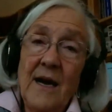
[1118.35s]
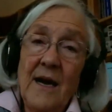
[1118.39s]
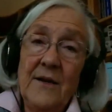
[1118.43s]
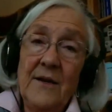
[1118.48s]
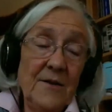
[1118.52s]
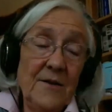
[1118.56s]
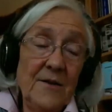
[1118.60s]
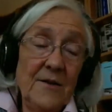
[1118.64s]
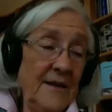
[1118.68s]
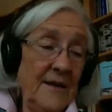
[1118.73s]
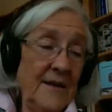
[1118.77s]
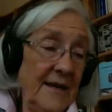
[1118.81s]

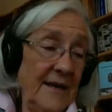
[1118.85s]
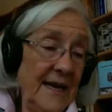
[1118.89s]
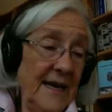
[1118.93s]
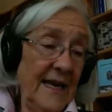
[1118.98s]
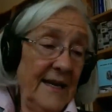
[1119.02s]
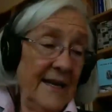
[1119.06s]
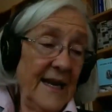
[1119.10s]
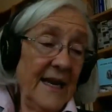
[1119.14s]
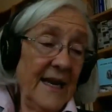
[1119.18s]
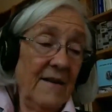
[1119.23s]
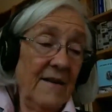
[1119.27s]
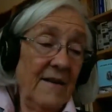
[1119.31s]
under the
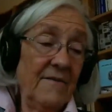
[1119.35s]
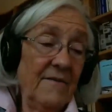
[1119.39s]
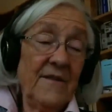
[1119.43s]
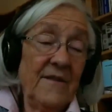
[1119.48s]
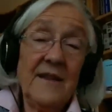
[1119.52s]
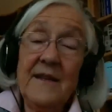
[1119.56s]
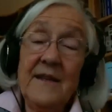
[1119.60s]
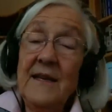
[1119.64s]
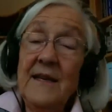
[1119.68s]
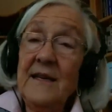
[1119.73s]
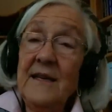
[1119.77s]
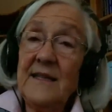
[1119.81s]
heading
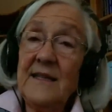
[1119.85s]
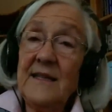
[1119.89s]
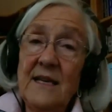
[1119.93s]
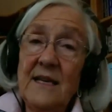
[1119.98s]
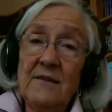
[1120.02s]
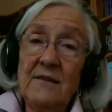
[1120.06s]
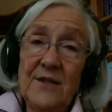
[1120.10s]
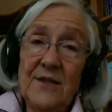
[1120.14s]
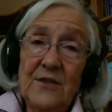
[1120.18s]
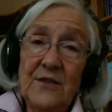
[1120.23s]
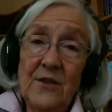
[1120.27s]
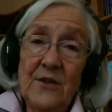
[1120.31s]
of the
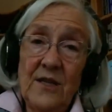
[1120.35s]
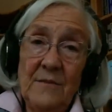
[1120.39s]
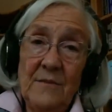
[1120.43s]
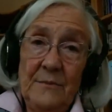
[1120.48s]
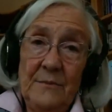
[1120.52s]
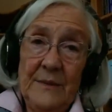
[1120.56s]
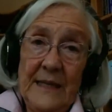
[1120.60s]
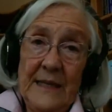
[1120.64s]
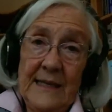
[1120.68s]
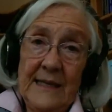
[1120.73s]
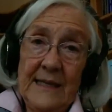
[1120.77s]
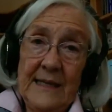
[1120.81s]
single
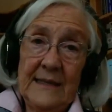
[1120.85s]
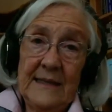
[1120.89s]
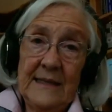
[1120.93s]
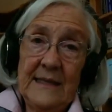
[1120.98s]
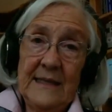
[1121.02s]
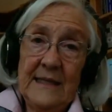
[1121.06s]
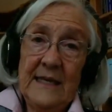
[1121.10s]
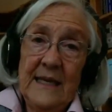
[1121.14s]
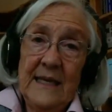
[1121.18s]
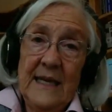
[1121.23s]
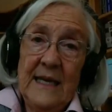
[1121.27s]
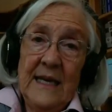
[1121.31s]

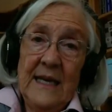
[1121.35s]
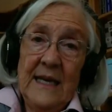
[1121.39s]
circumplex,